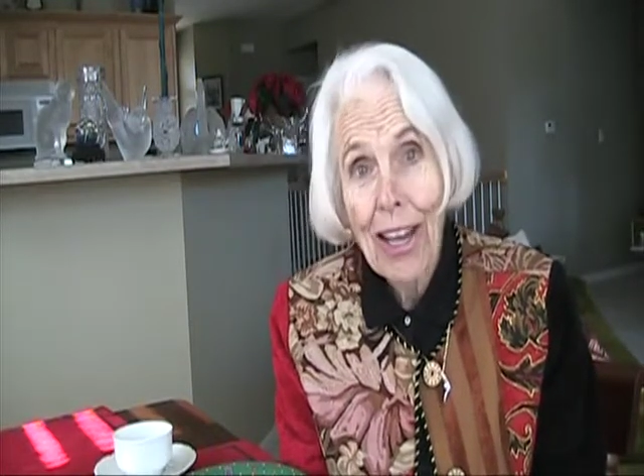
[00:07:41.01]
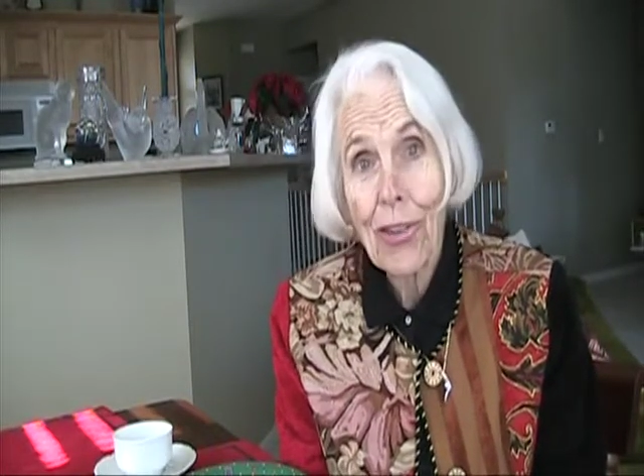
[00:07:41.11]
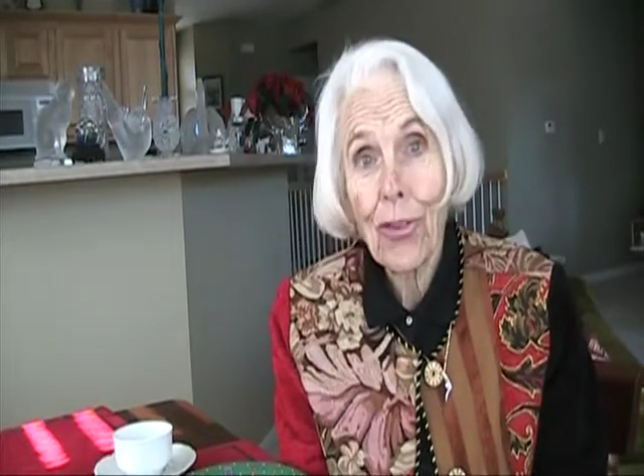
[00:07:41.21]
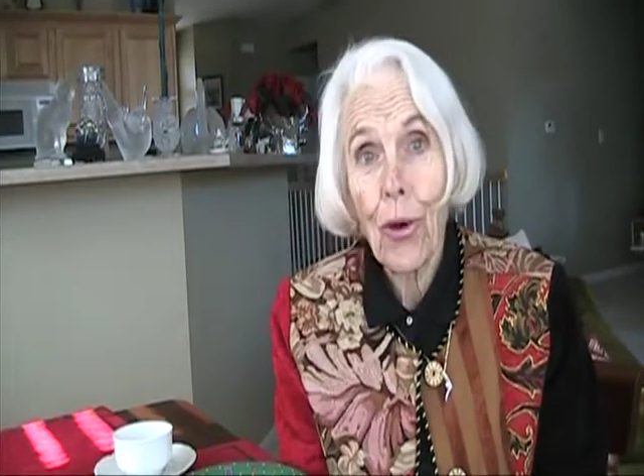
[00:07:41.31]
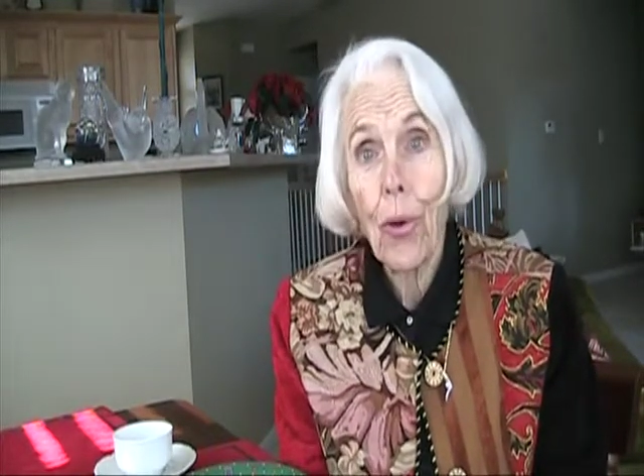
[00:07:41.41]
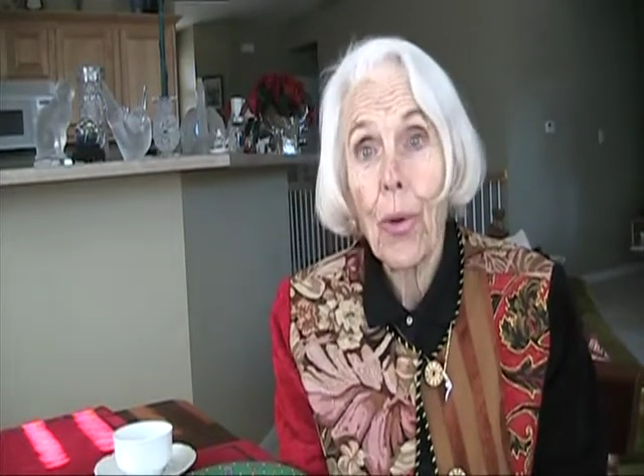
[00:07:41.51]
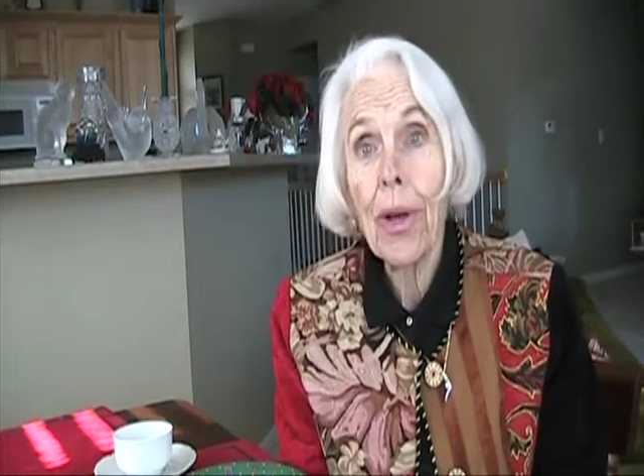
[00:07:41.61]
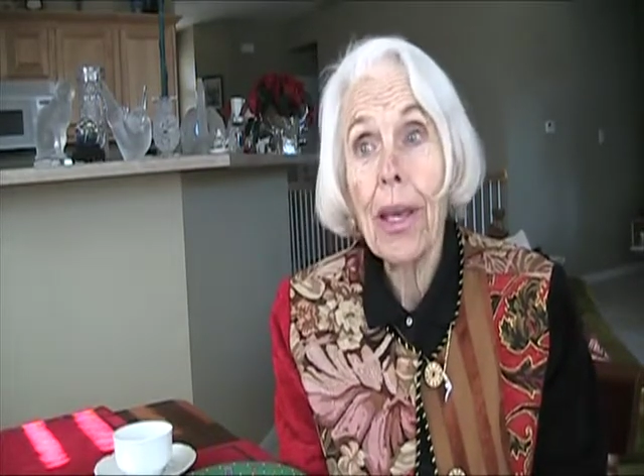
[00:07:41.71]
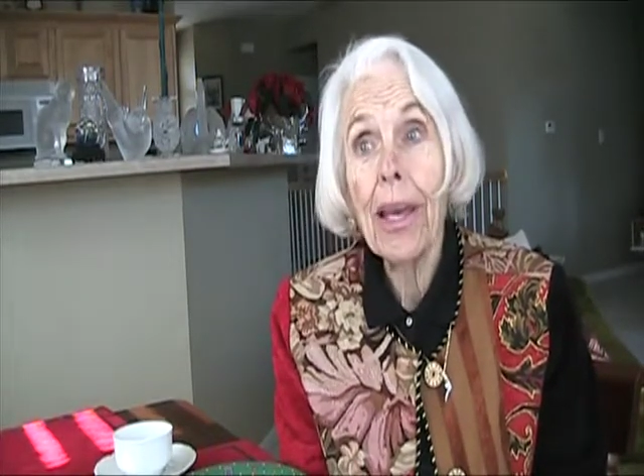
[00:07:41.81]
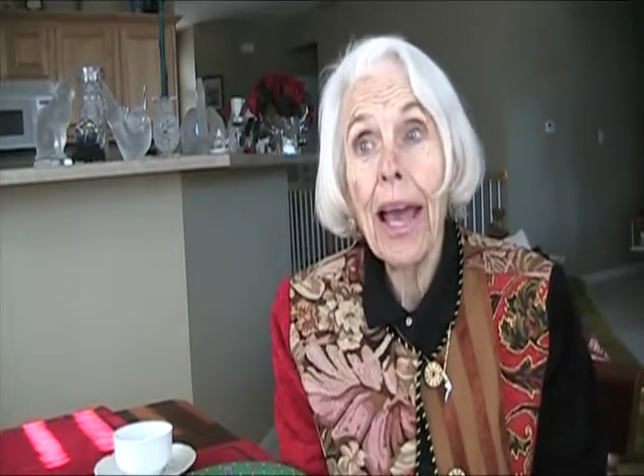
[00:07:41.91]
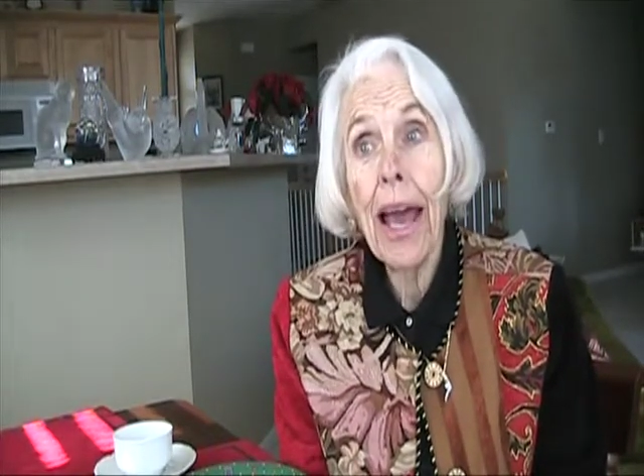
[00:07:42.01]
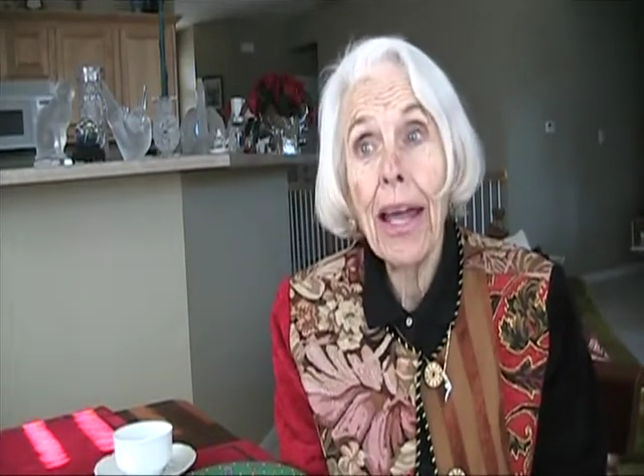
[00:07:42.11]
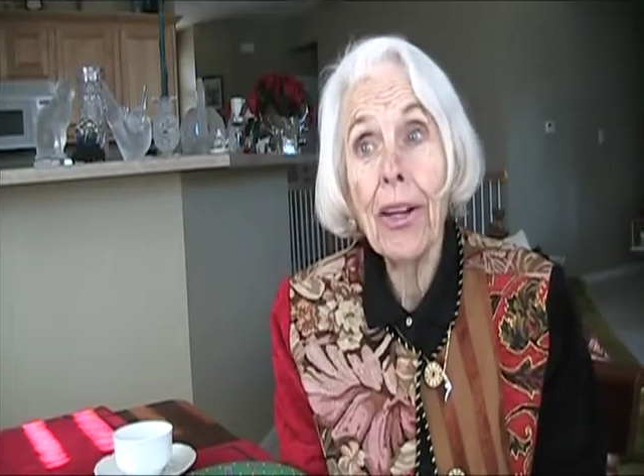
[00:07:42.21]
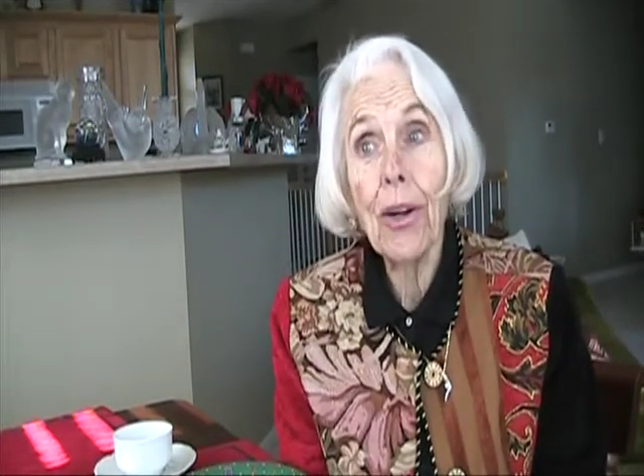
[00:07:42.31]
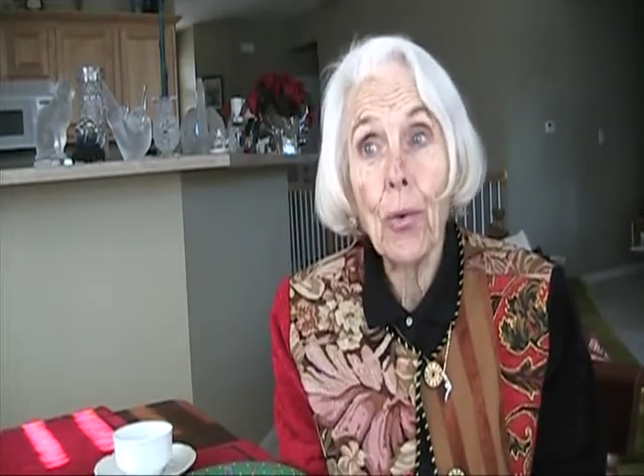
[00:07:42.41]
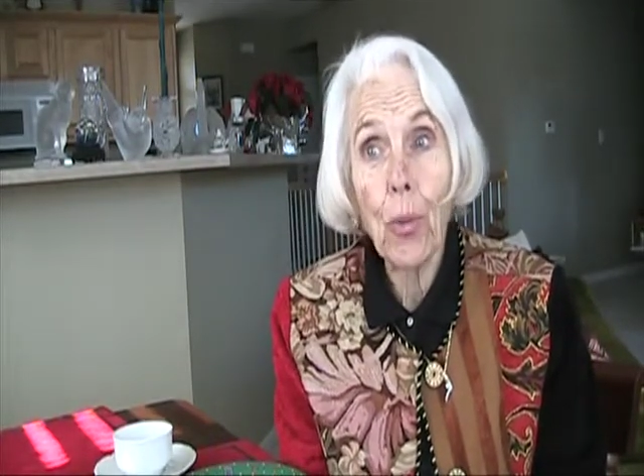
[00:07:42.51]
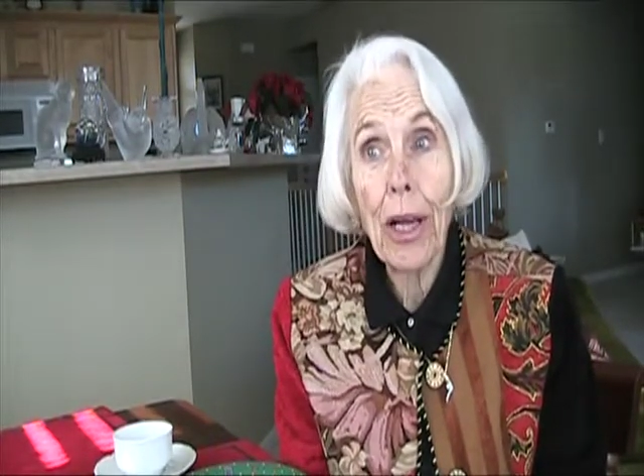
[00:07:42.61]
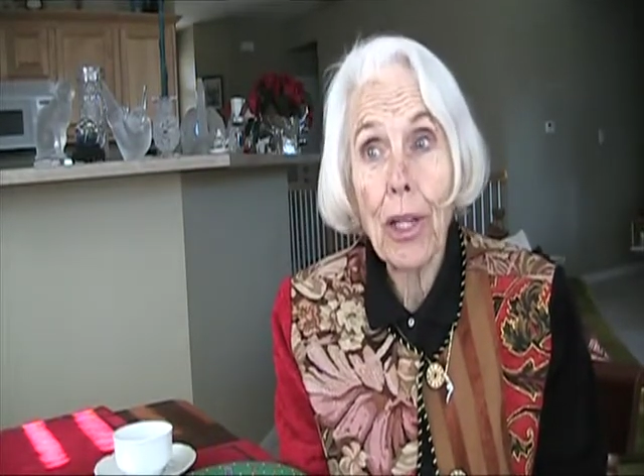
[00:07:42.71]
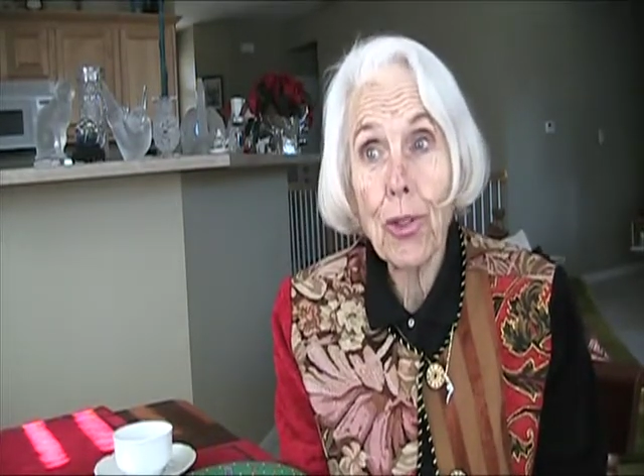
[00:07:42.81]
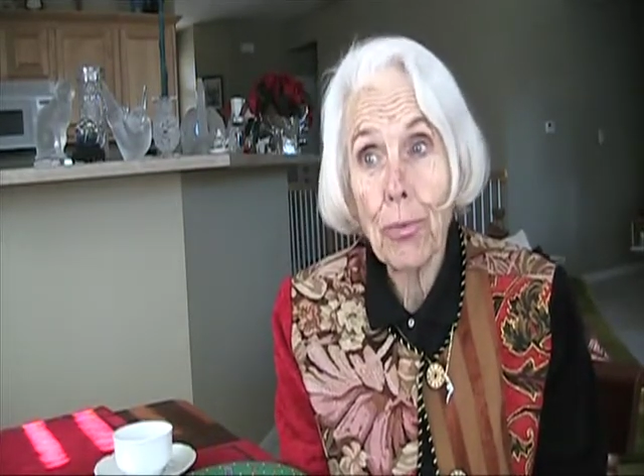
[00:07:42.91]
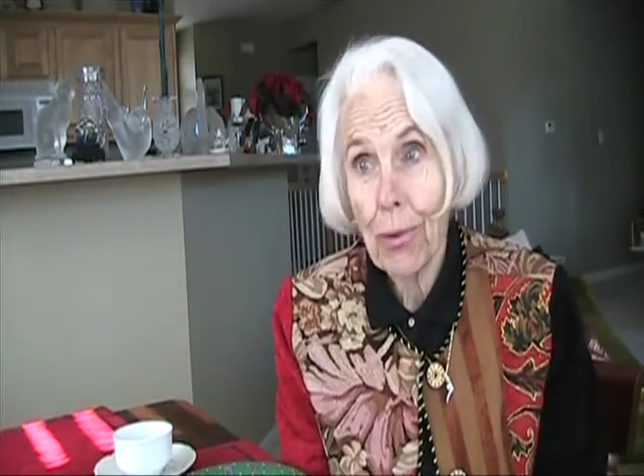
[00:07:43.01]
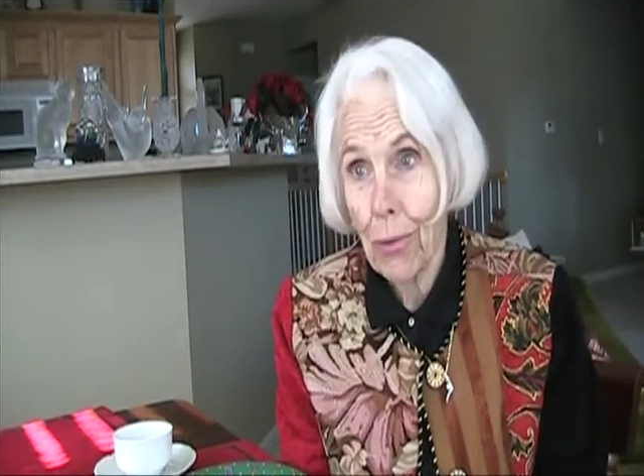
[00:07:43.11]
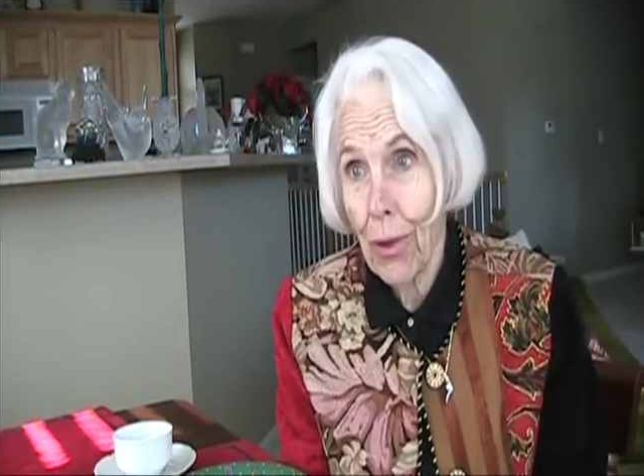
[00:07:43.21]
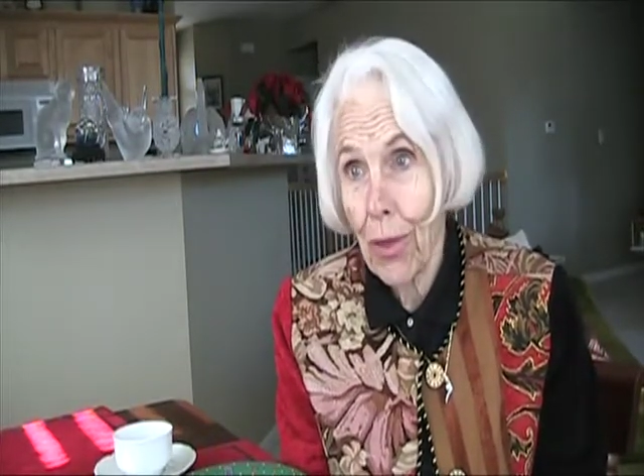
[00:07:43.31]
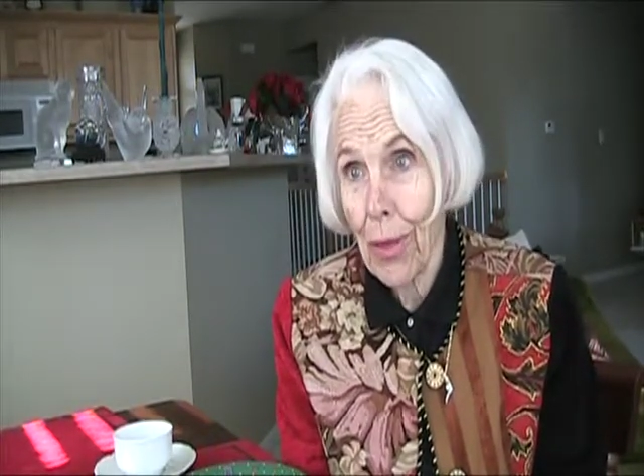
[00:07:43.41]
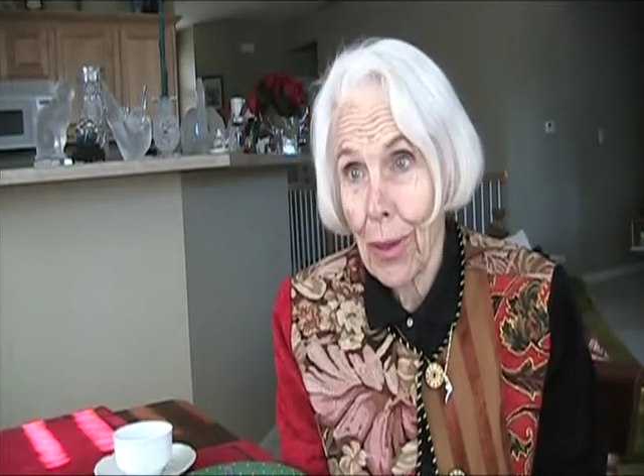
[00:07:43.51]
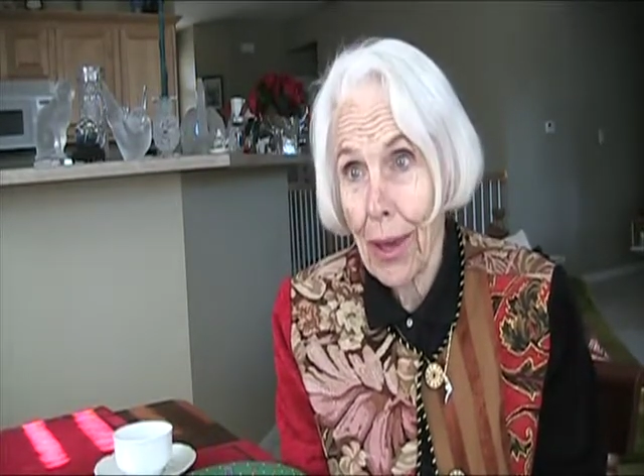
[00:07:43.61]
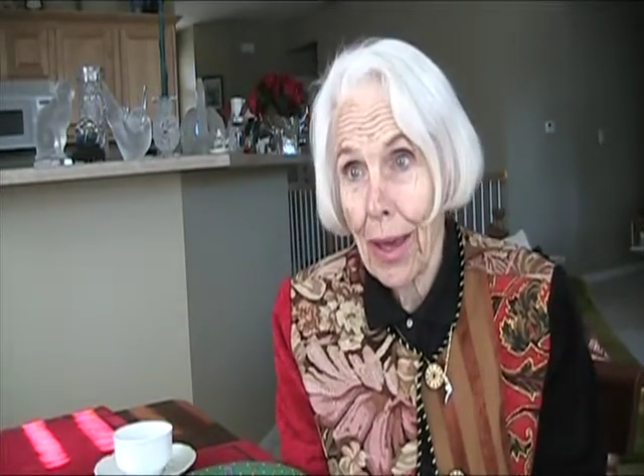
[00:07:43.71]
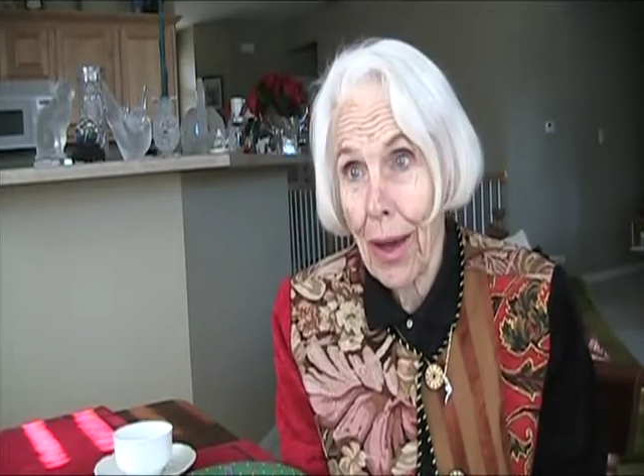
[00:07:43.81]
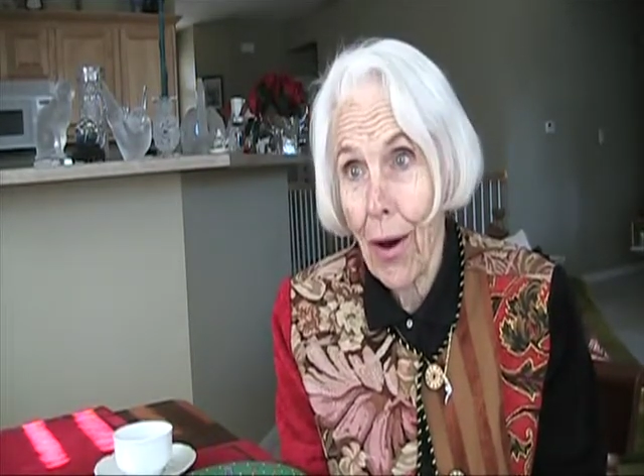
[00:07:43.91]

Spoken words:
So he had an arrangement with the